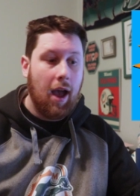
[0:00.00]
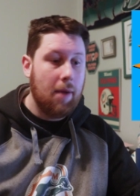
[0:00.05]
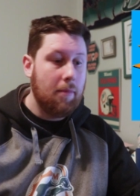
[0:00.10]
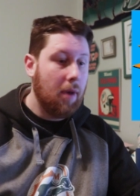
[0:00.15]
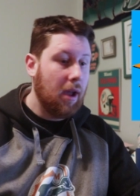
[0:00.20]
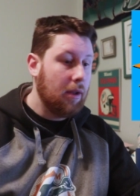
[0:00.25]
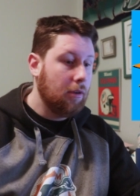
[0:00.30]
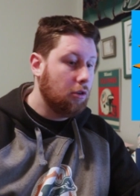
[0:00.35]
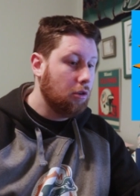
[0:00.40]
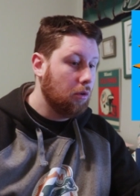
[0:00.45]
I
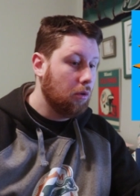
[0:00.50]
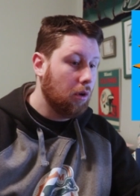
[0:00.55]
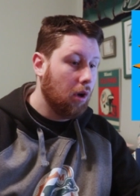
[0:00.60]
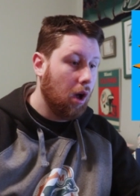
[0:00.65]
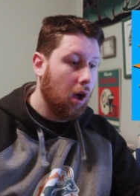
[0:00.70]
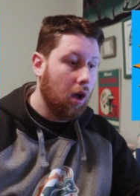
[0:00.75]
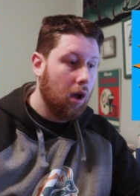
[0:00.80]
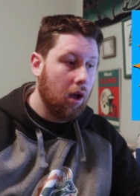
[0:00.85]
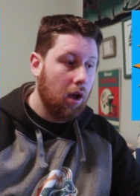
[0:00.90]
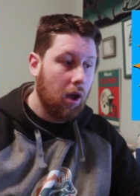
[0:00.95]
might do
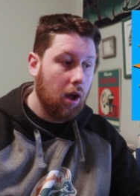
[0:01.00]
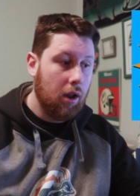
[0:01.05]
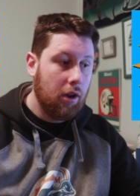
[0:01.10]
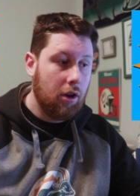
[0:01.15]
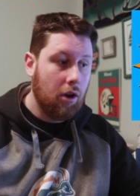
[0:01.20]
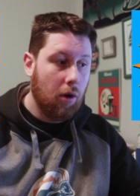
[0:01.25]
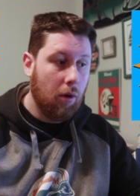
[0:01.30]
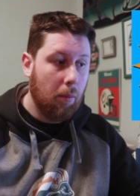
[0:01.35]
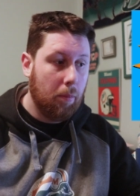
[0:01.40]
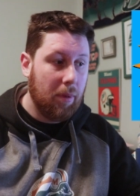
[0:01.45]
a
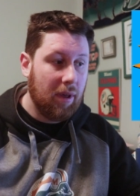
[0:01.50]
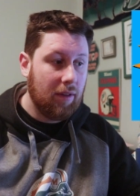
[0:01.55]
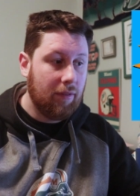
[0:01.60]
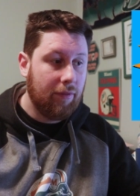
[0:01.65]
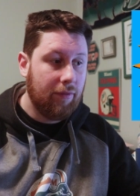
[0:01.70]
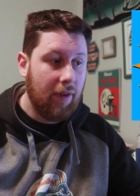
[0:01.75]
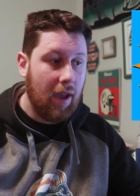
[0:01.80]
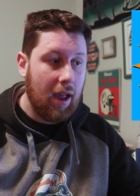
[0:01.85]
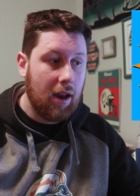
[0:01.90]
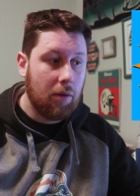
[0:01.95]
you know a big
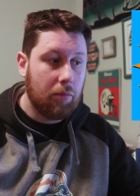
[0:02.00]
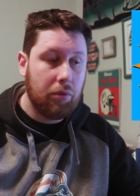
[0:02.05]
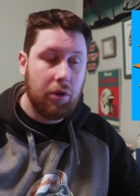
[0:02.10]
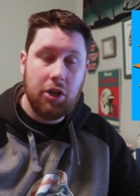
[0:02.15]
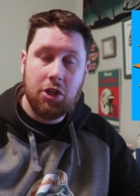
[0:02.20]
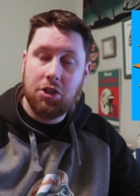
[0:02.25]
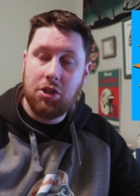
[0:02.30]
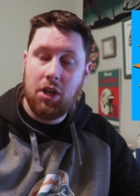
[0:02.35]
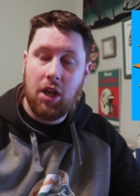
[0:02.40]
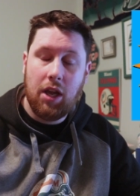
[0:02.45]
fan
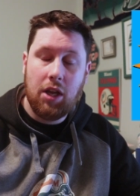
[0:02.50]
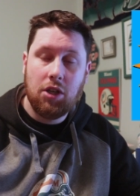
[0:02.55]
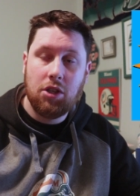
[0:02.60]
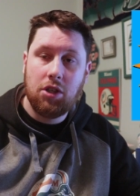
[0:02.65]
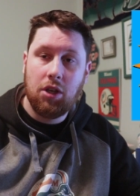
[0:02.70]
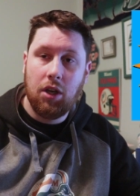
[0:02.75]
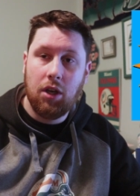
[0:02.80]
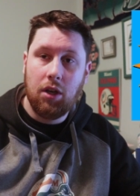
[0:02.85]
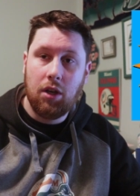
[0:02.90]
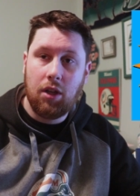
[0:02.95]

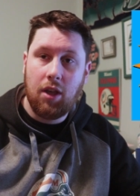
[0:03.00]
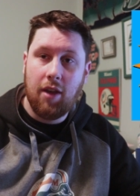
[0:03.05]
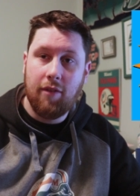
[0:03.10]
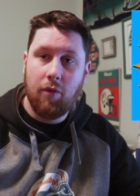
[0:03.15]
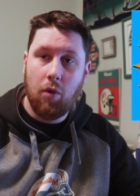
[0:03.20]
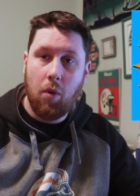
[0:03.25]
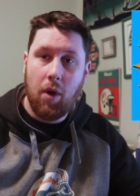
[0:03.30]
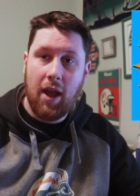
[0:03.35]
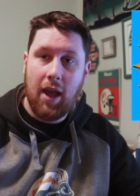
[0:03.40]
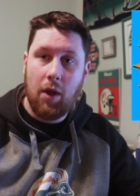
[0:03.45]
appreciation
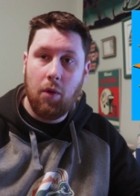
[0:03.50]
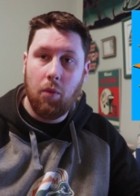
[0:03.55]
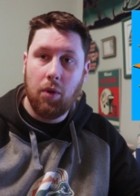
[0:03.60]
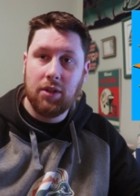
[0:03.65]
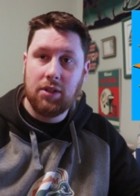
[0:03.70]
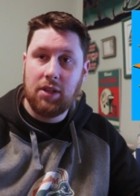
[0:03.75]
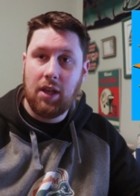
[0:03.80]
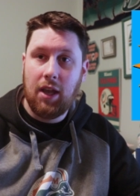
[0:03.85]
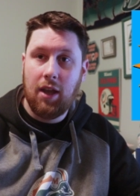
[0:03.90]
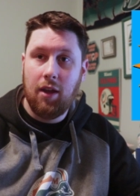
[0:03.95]
giveaway
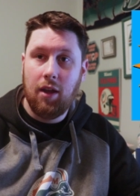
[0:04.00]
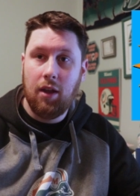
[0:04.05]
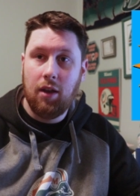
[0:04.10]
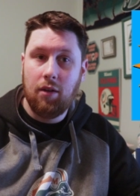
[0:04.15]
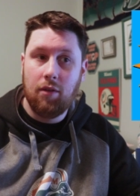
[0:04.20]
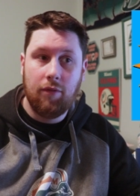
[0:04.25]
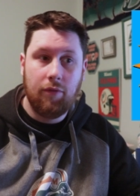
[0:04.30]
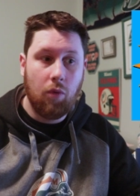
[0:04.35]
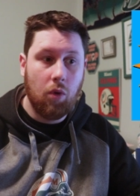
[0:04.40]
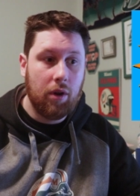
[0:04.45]
once I
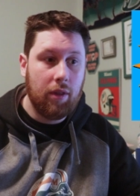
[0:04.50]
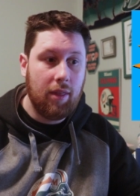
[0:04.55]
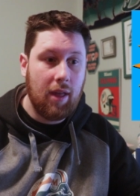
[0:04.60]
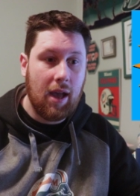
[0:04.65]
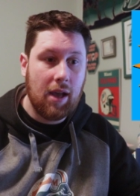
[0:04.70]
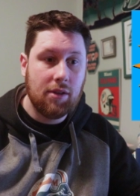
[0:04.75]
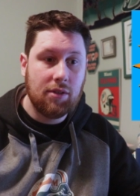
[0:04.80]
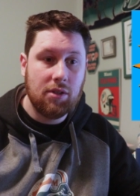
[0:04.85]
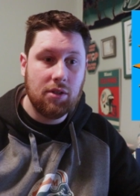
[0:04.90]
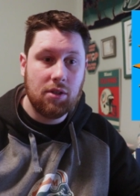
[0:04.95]
hit four
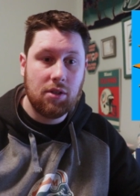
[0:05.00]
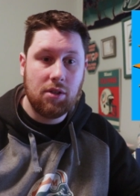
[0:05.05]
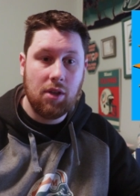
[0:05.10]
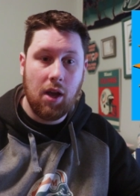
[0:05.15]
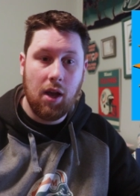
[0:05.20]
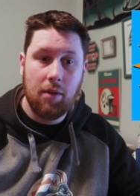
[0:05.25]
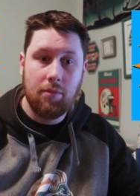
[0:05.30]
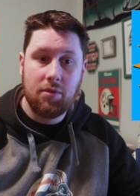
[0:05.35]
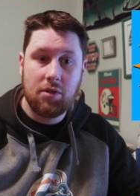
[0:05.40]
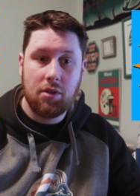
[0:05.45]
thousand
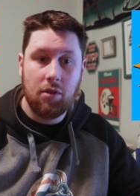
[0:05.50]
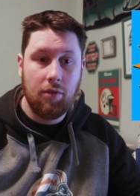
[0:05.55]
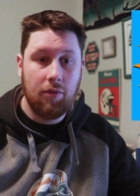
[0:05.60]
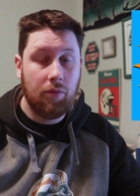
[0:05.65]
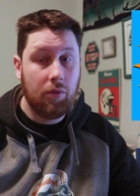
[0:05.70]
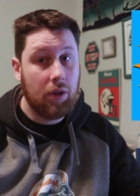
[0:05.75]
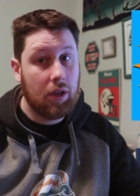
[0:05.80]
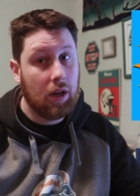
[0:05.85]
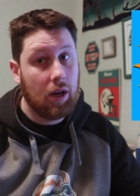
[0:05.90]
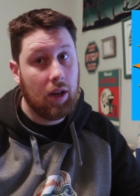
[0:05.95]
subs. So
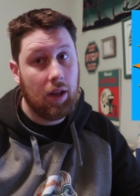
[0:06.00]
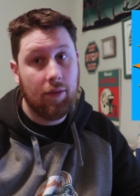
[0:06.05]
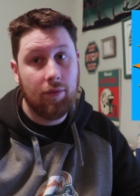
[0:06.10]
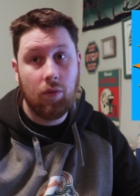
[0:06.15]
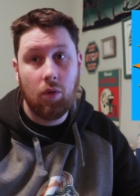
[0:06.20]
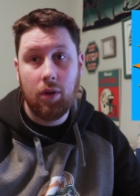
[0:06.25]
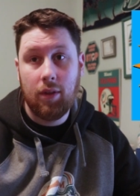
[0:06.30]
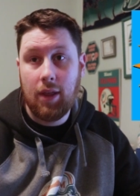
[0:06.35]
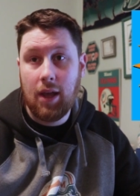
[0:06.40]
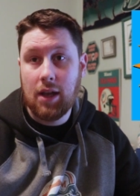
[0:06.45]
if we can hit
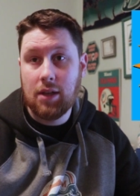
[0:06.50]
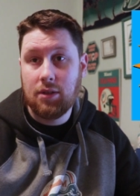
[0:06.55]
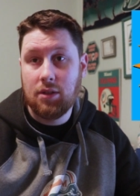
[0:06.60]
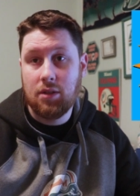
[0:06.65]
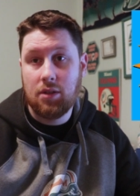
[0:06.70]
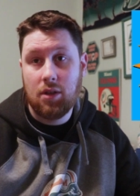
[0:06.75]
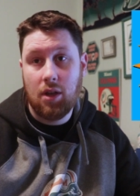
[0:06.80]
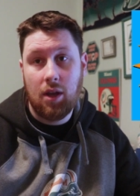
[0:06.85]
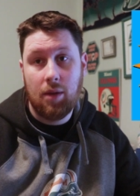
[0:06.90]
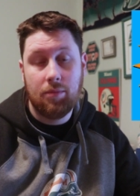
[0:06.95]
four
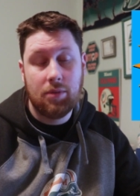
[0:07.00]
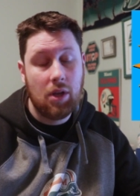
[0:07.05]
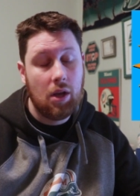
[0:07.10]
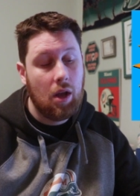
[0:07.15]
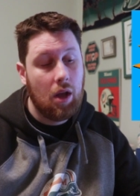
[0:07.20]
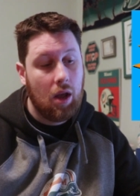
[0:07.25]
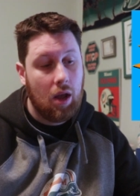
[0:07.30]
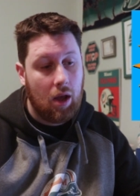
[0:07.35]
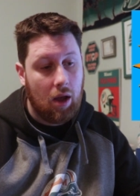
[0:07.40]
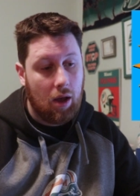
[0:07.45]
thousand subs,
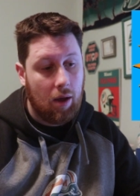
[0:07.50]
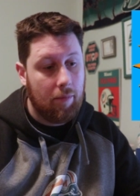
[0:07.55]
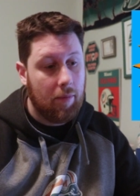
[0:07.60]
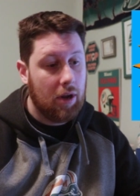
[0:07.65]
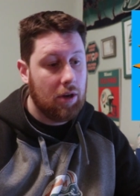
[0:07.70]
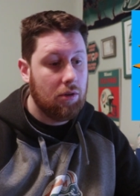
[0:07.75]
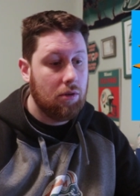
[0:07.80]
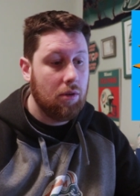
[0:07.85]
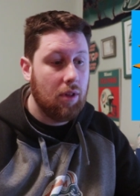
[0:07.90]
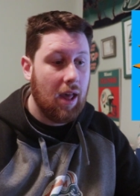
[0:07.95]
I
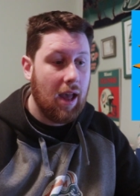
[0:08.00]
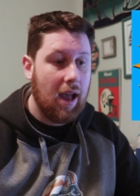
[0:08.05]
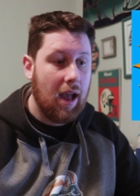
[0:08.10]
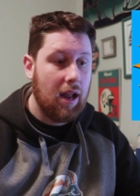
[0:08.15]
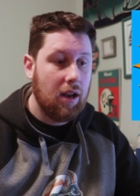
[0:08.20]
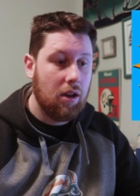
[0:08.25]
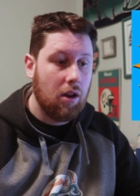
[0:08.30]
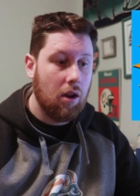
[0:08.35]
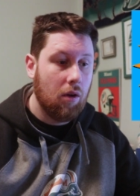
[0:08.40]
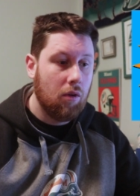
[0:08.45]
might do
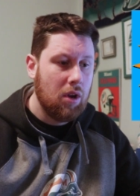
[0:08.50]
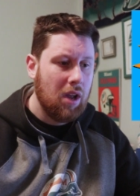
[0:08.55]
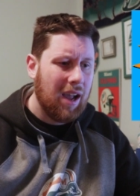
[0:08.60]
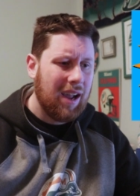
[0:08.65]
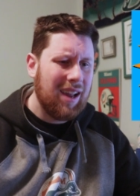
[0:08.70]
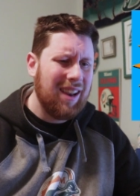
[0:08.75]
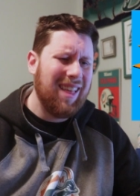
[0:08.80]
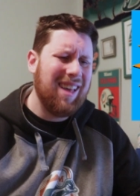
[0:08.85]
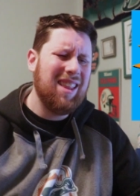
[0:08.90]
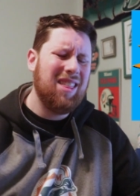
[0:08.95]
that. You know,
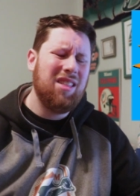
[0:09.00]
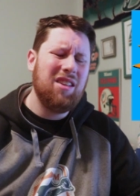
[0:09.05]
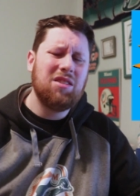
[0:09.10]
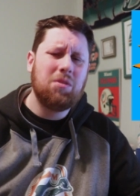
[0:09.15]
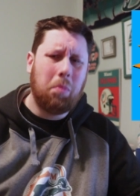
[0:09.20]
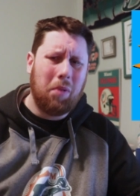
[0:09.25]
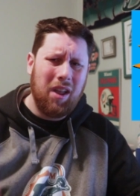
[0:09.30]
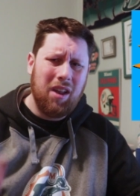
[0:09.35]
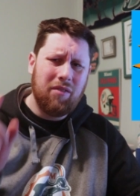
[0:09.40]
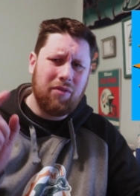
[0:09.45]
I got a lot of
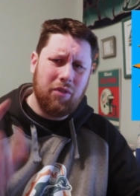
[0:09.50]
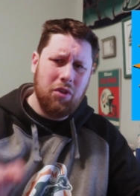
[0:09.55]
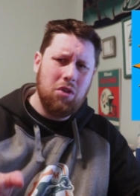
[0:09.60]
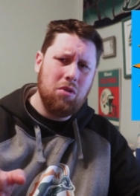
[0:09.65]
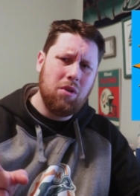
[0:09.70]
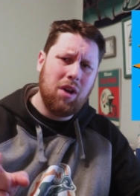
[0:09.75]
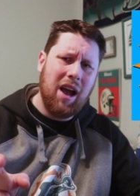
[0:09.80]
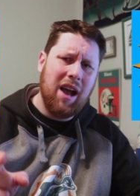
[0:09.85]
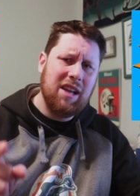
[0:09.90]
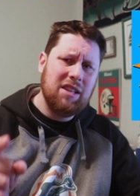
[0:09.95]
things planned for
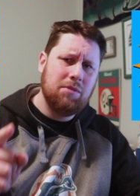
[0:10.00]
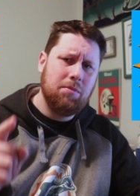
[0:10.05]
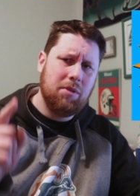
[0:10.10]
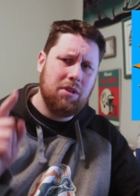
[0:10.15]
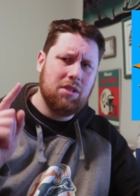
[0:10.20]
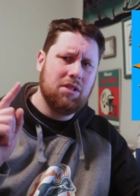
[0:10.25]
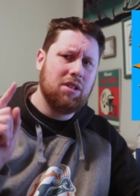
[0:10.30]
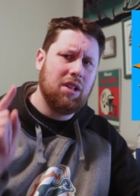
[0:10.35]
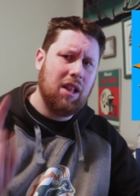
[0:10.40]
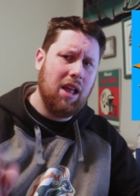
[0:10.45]
you guys
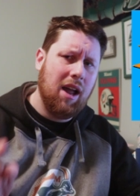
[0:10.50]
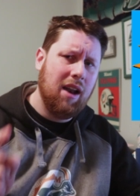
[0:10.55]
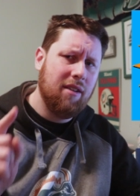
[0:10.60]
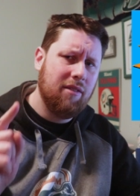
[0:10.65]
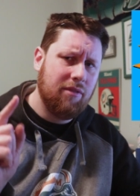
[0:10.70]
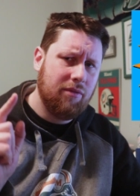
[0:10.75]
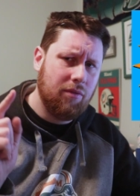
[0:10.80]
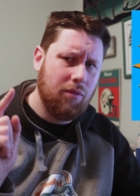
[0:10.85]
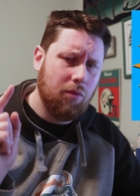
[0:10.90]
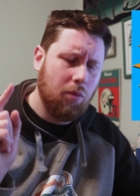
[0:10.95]
because a lot
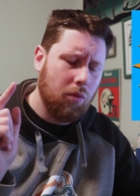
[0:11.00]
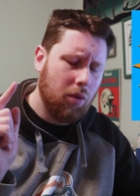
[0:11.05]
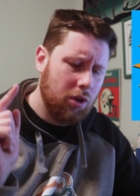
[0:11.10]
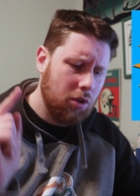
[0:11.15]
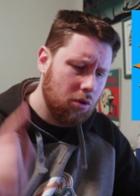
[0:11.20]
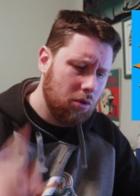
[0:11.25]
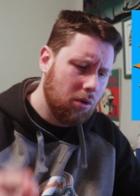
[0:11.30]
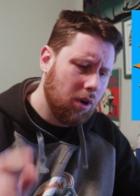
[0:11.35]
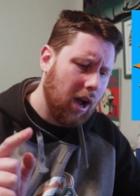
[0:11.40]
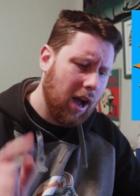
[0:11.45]
of
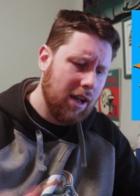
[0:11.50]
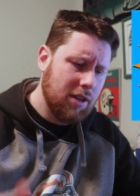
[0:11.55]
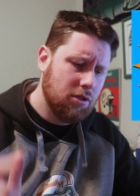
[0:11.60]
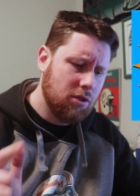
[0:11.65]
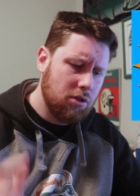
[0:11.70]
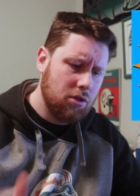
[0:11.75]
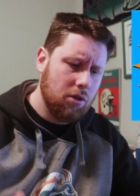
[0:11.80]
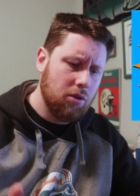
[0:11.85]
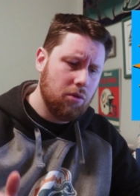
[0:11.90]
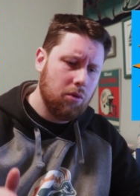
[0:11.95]
what you
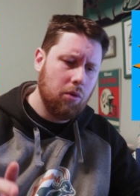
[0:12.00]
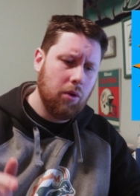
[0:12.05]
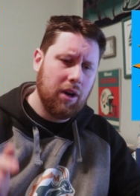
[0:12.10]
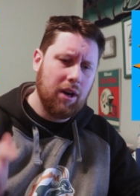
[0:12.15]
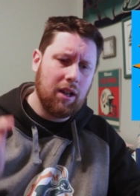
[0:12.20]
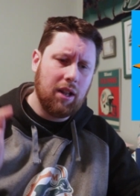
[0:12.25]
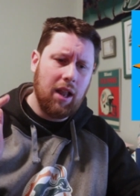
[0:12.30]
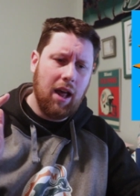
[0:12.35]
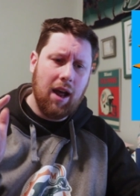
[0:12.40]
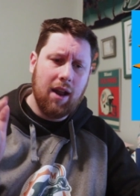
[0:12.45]
guys do
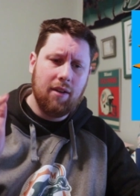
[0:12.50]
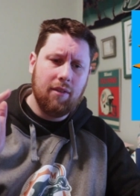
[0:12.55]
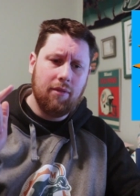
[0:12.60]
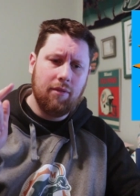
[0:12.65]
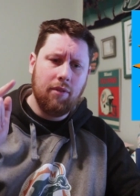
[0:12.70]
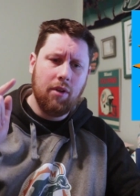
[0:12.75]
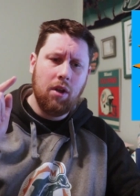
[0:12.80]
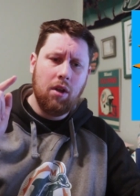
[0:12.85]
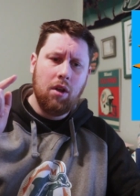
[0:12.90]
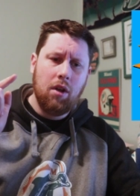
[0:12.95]
and a lot
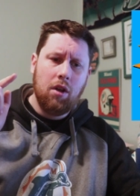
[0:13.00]
of